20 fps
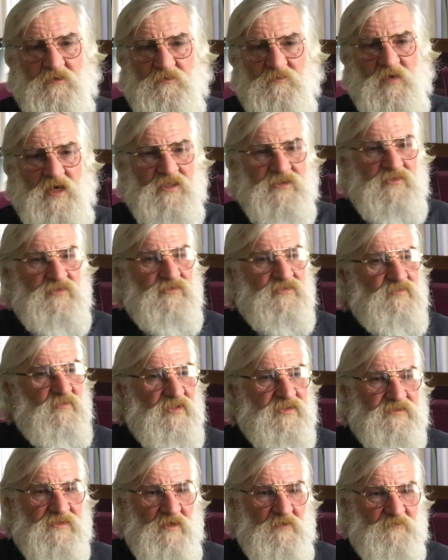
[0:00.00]
I use
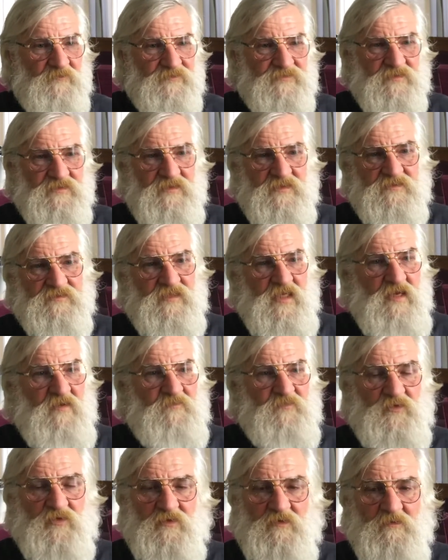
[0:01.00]
myself as an
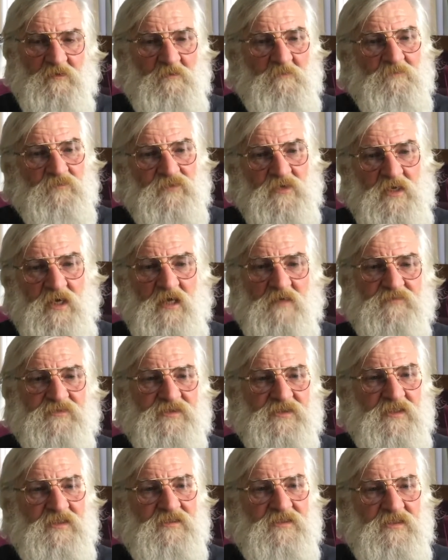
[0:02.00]
example. I'm
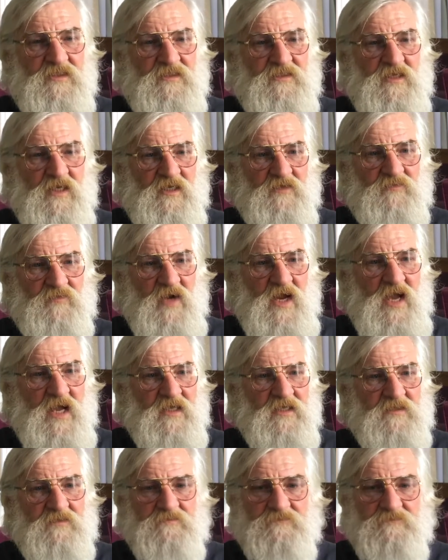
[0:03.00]
sitting in Iraq.